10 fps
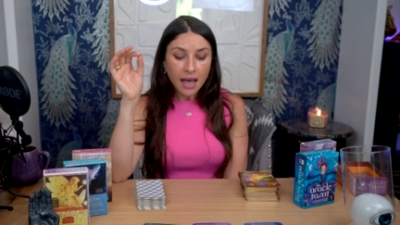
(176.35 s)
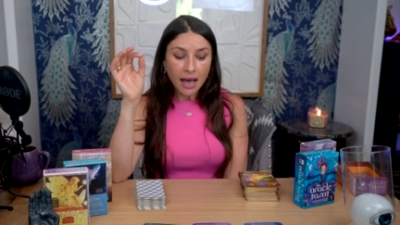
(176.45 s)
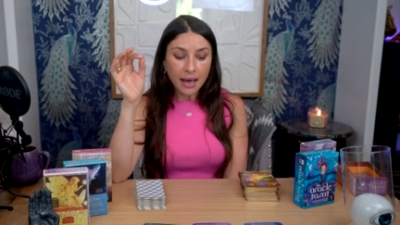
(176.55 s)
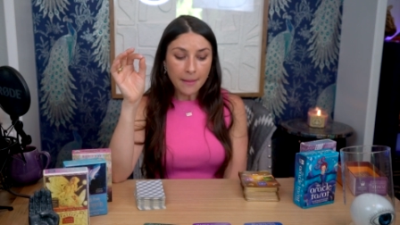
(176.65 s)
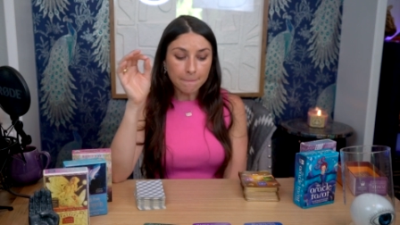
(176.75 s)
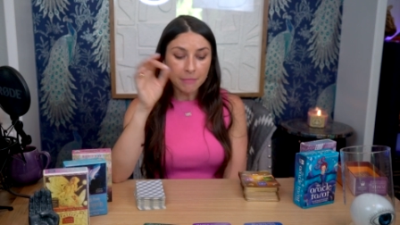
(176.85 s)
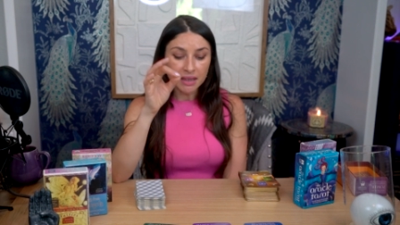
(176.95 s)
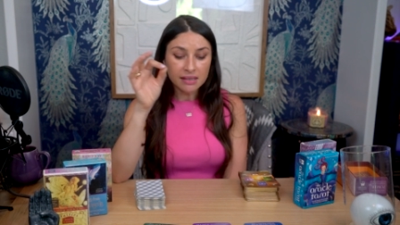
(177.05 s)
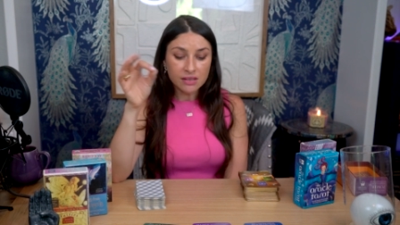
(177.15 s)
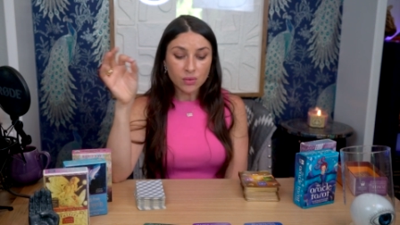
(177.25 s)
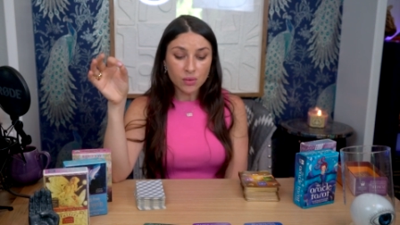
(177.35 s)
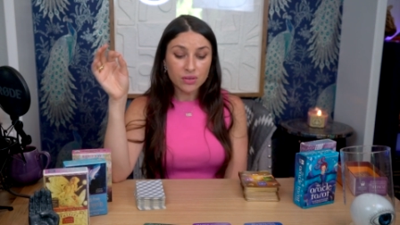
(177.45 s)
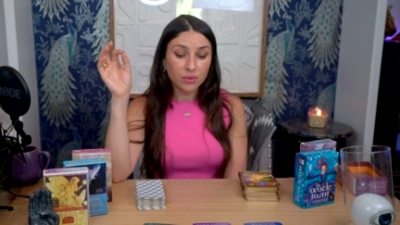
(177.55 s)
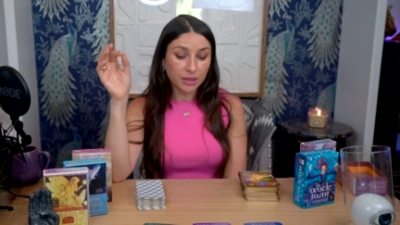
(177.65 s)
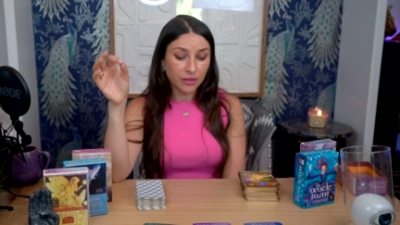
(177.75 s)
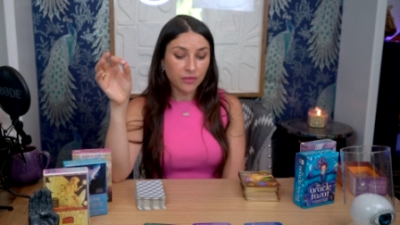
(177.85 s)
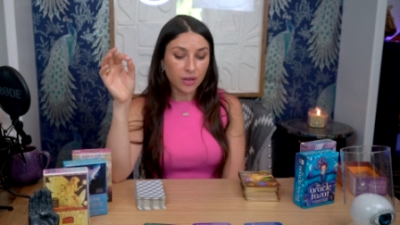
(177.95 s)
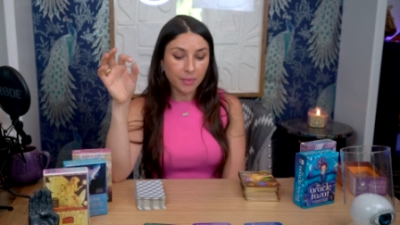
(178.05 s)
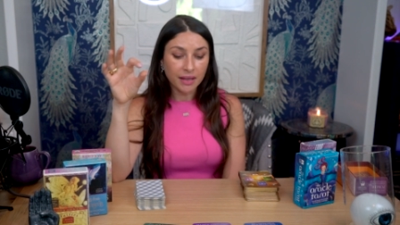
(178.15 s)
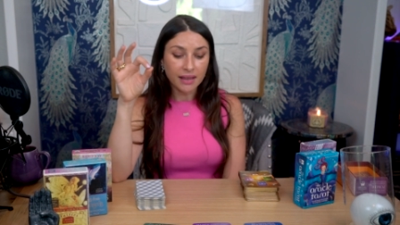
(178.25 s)
Um, but this is also
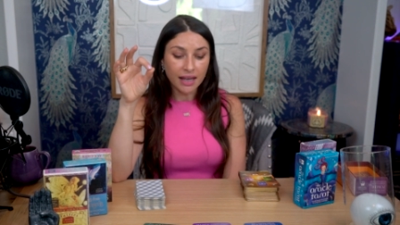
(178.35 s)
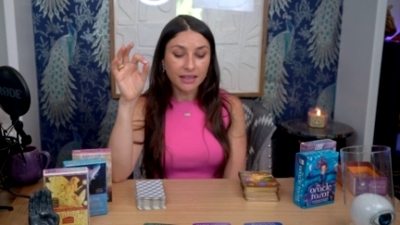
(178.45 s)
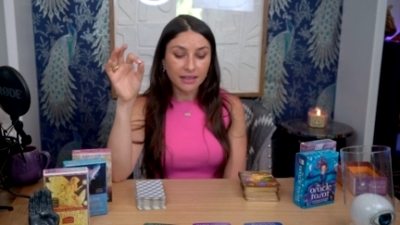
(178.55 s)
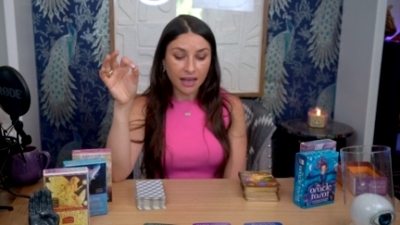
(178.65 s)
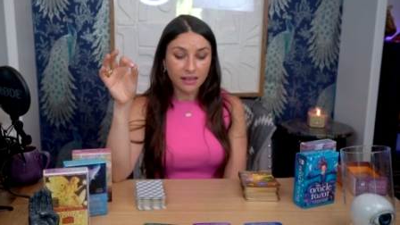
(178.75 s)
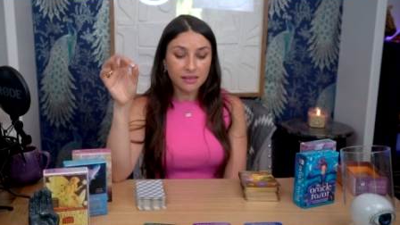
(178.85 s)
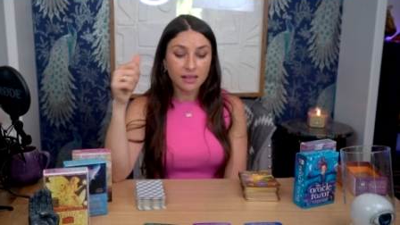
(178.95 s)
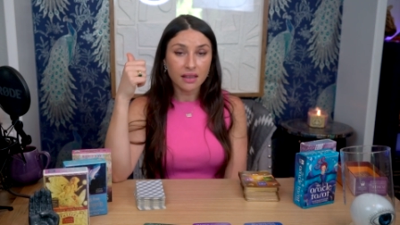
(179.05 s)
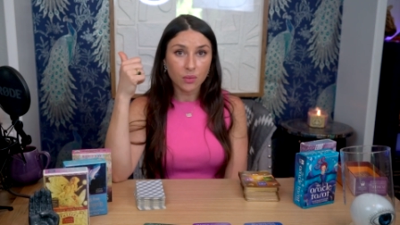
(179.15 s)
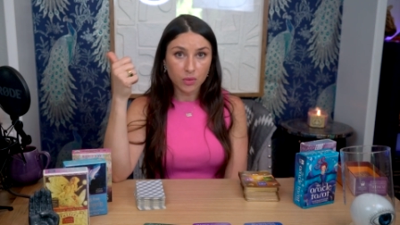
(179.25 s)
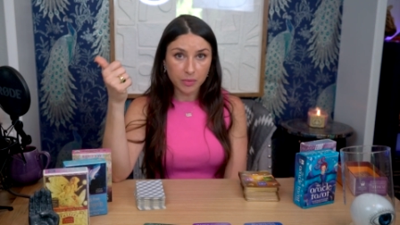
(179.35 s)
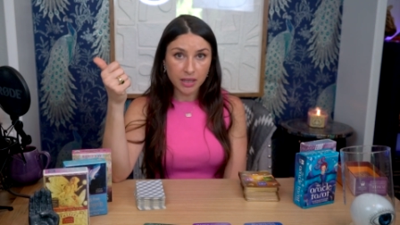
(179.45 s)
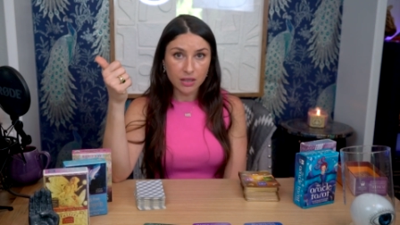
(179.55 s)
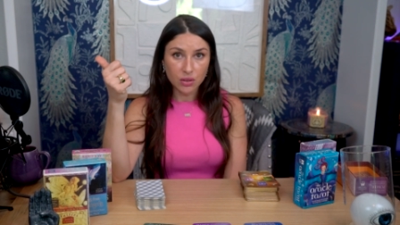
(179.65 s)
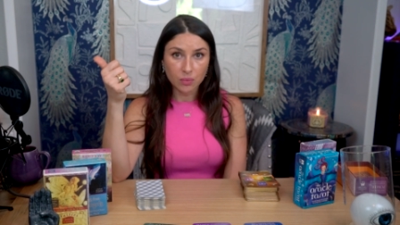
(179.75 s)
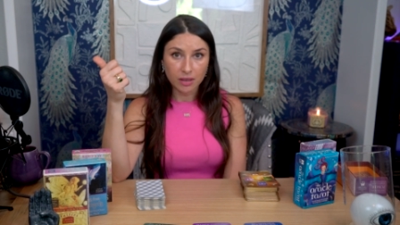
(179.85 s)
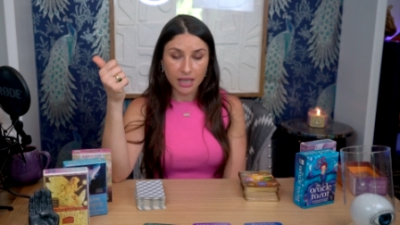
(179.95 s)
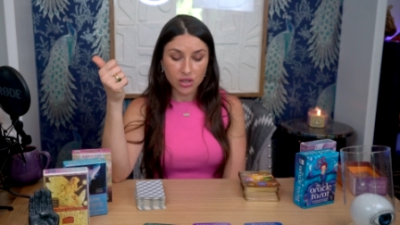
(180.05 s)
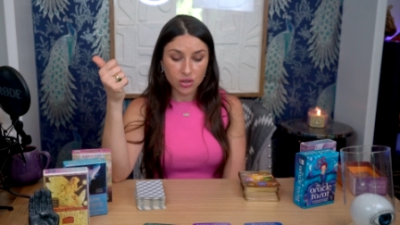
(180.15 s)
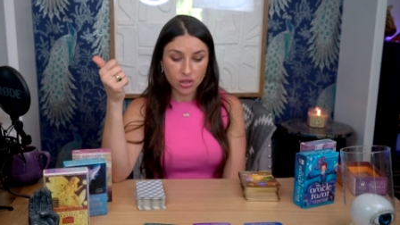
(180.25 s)
reaffirming that yes, there will be a new
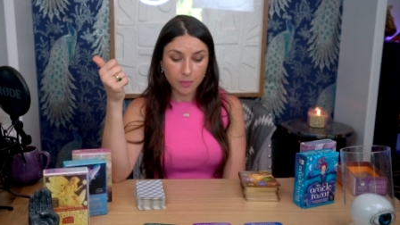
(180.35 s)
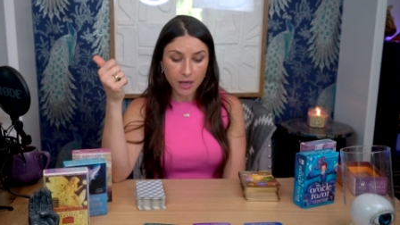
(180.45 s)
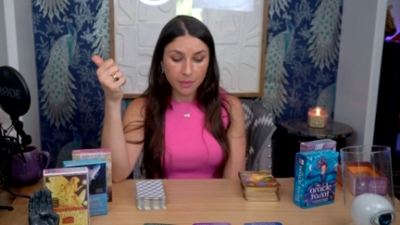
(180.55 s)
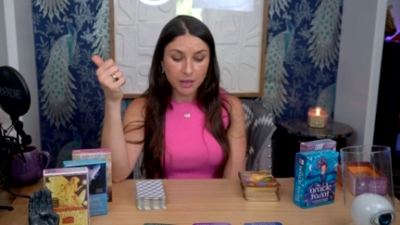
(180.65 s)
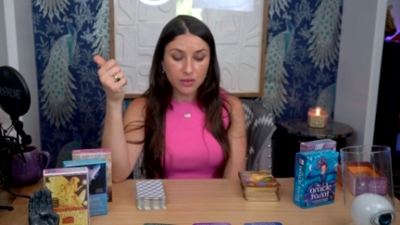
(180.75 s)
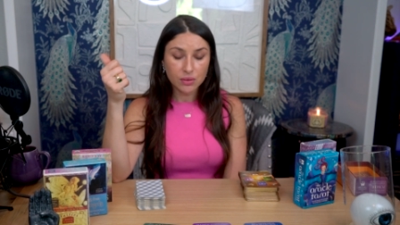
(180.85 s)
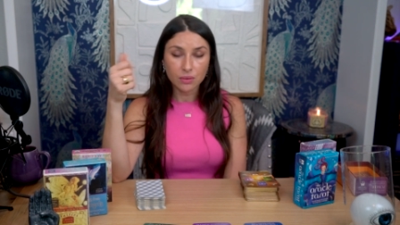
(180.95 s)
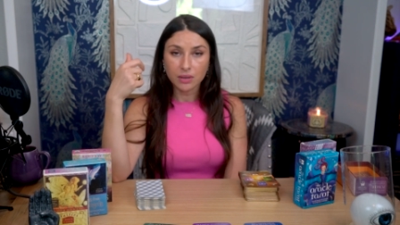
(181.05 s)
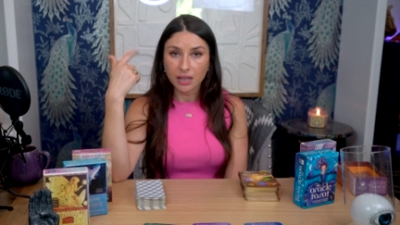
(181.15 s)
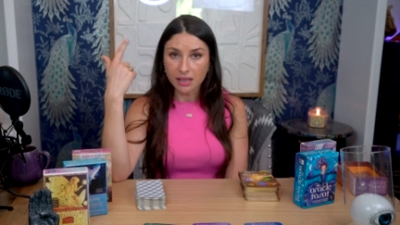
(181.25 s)
relationship coming soon.